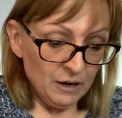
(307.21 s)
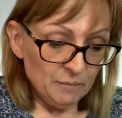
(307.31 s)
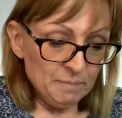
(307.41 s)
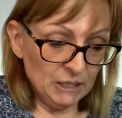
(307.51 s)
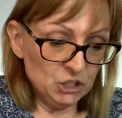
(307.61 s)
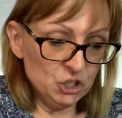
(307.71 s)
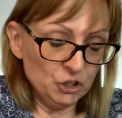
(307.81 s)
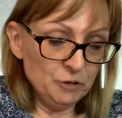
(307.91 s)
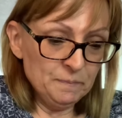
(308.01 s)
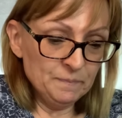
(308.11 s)

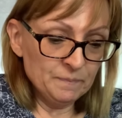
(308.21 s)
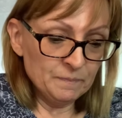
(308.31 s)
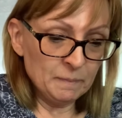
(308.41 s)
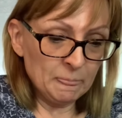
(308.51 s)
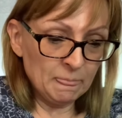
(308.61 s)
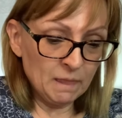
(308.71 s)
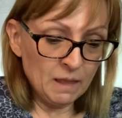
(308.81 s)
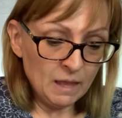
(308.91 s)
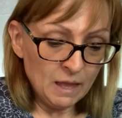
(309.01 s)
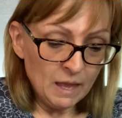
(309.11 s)
mixture.
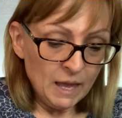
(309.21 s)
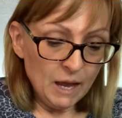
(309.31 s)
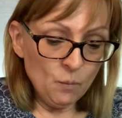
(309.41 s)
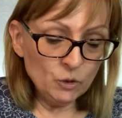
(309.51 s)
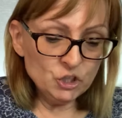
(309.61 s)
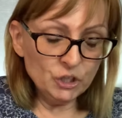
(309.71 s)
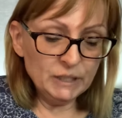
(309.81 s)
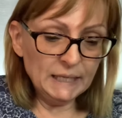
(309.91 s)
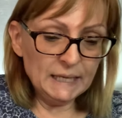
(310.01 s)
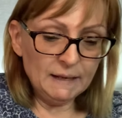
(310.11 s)
And what you're going
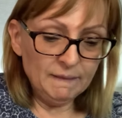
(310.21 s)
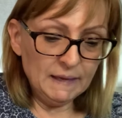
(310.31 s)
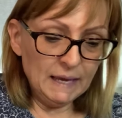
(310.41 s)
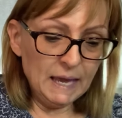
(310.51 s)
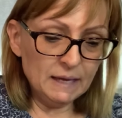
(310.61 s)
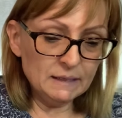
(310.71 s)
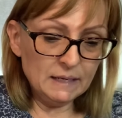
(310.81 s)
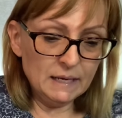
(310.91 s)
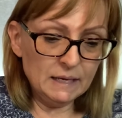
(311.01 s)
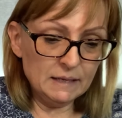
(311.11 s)
to get in the end
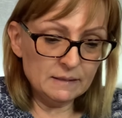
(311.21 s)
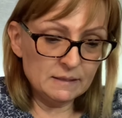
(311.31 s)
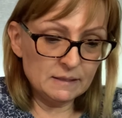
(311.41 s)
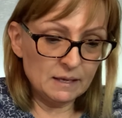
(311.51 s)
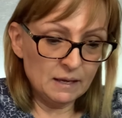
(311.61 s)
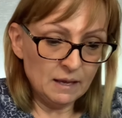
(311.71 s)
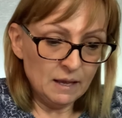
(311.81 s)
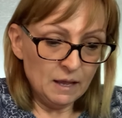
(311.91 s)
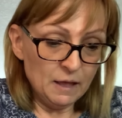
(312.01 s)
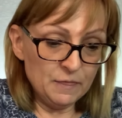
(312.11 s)
is
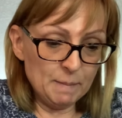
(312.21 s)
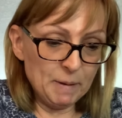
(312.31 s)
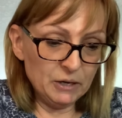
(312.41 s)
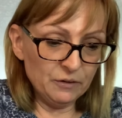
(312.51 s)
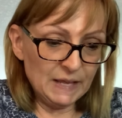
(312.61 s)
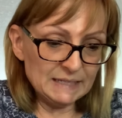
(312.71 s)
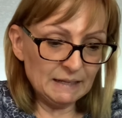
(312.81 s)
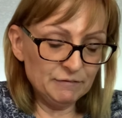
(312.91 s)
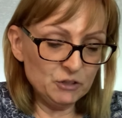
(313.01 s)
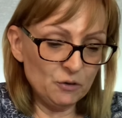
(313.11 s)
the butter that's
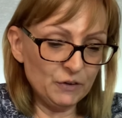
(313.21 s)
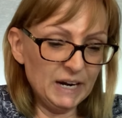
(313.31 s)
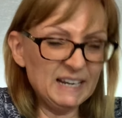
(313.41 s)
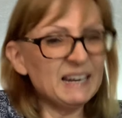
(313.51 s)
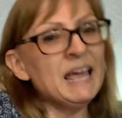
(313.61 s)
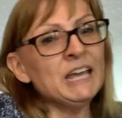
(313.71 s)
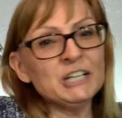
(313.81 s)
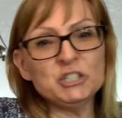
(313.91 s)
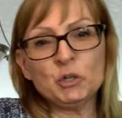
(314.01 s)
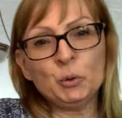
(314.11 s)
left over. And
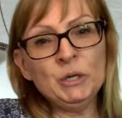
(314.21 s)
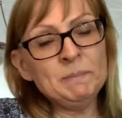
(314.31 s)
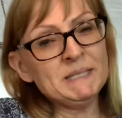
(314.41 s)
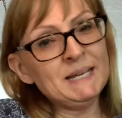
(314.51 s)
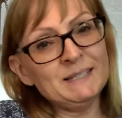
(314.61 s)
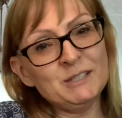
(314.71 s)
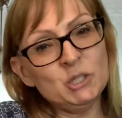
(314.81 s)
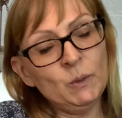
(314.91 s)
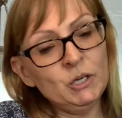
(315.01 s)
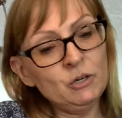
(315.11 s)
because cream is nice and
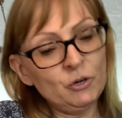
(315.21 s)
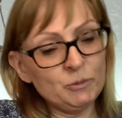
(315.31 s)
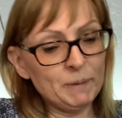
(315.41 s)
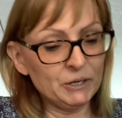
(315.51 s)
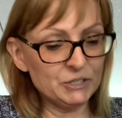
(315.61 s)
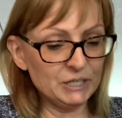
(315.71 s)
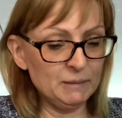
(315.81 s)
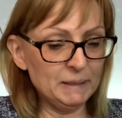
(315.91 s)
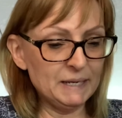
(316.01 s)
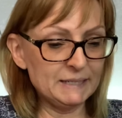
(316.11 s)
sweet, you know your butter is going to
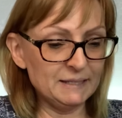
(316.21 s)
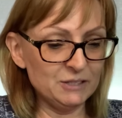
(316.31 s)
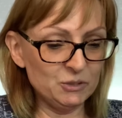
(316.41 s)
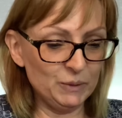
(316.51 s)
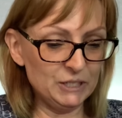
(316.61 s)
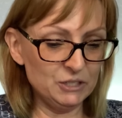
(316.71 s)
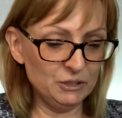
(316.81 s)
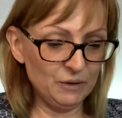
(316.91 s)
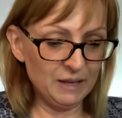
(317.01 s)
be nice and sweet too.